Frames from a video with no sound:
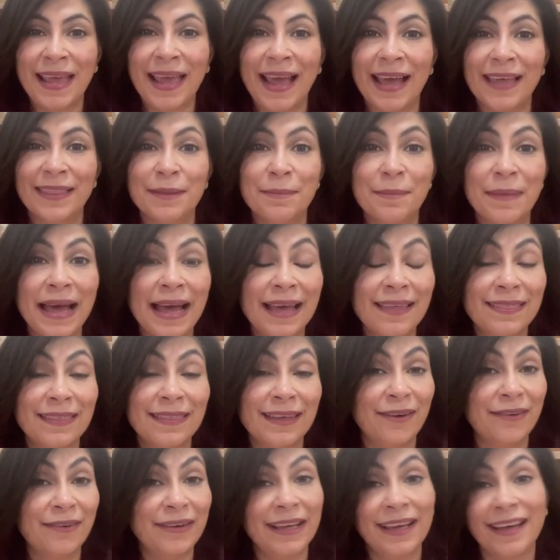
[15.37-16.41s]
And the math
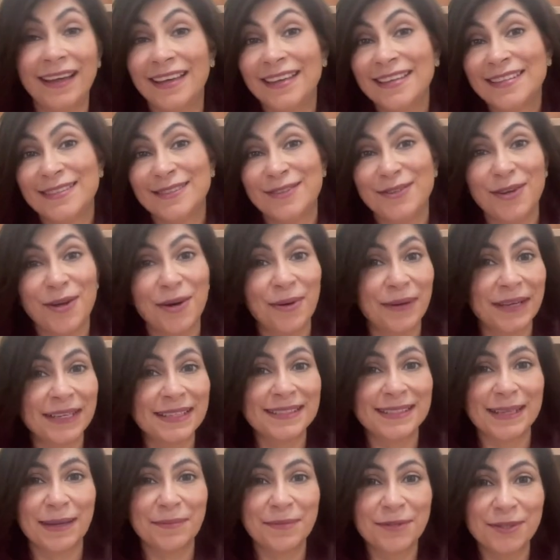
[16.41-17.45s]
area is no
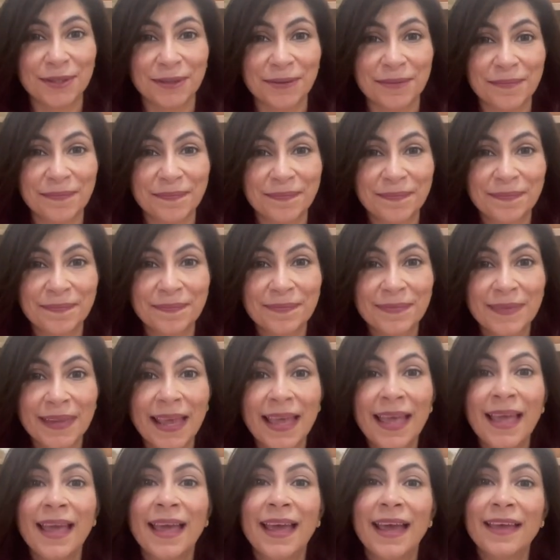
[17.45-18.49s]
exception.
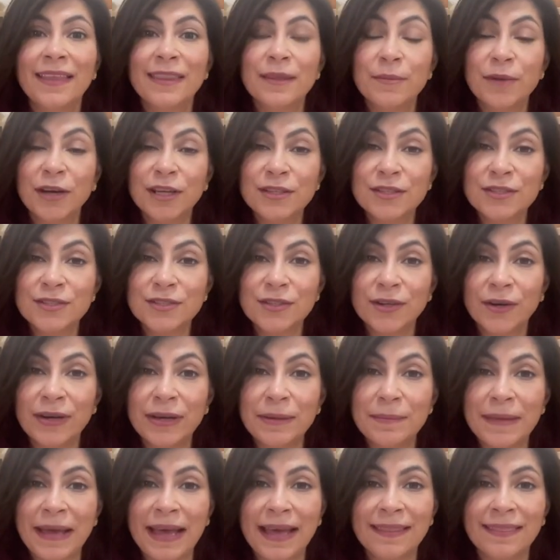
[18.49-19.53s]
In the Montessori
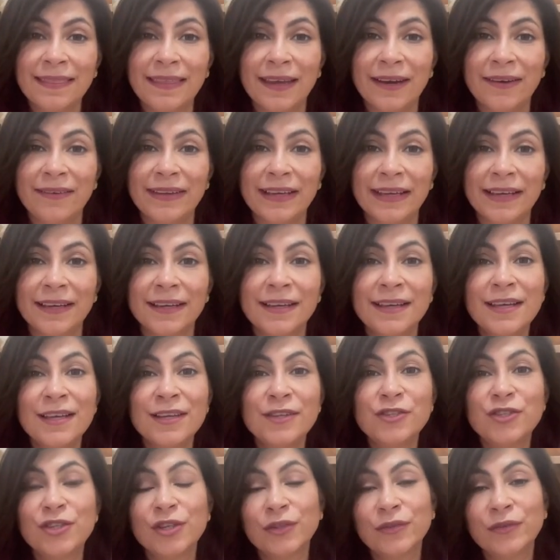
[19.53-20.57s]
math area,
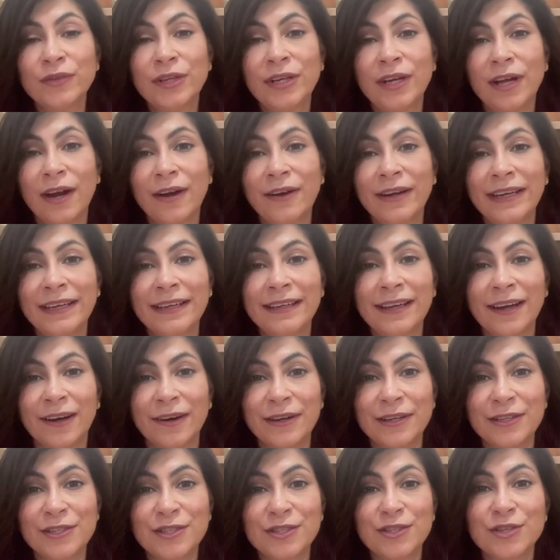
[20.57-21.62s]
children are
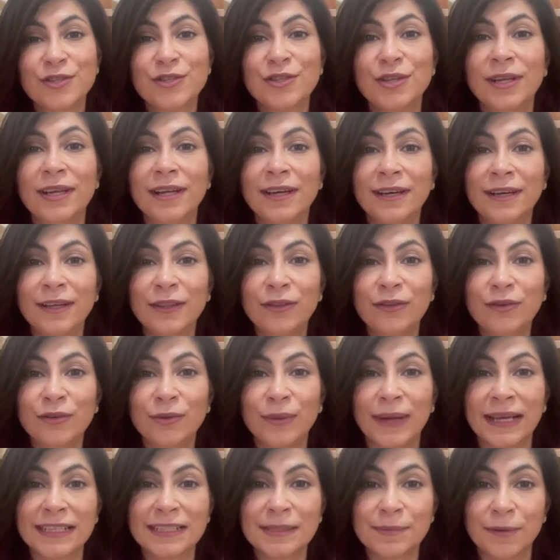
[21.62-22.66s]
encouraged to learn through
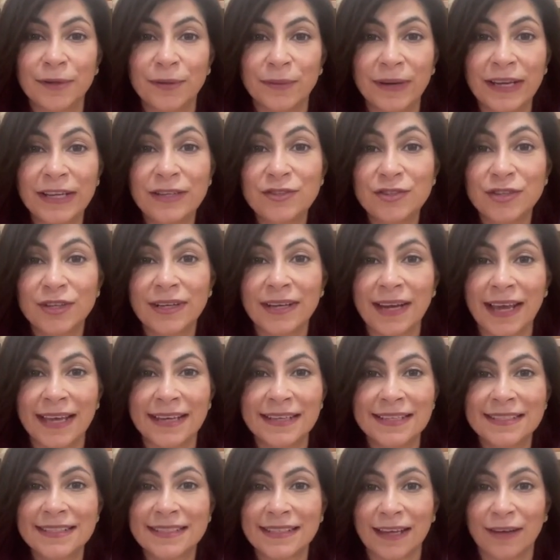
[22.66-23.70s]
exploration and
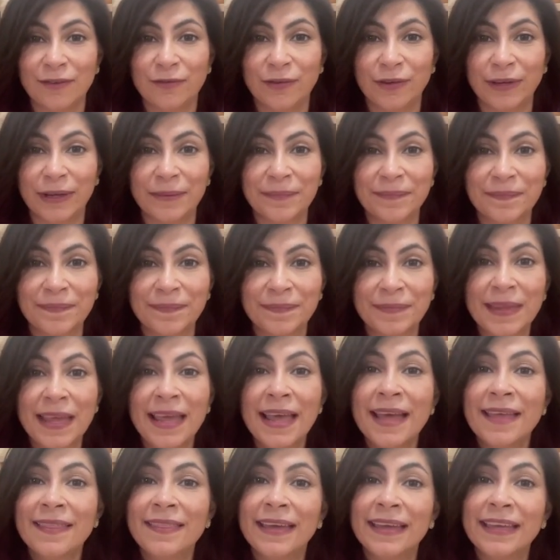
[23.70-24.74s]
discovery.
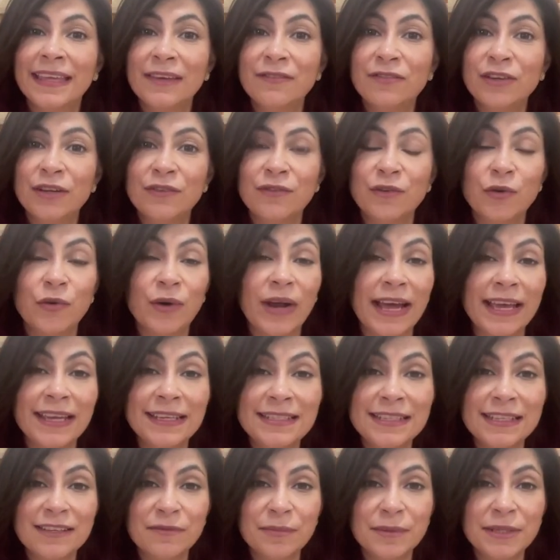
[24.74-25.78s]
They're given a
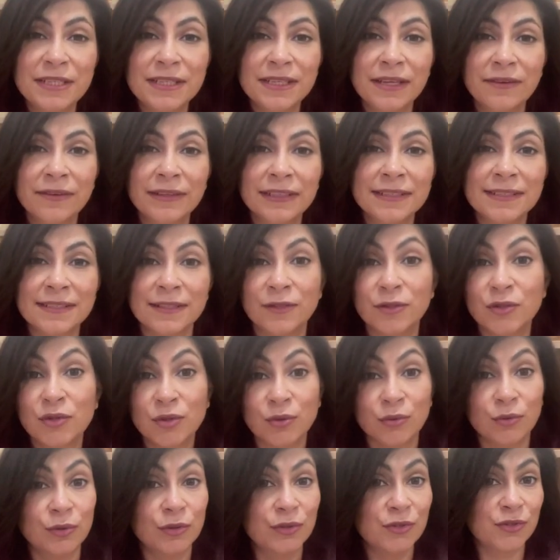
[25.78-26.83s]
variety of materials and
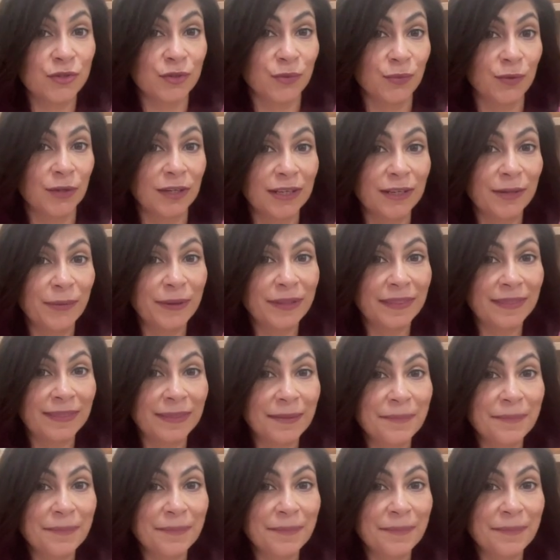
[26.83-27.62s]
tools to work with,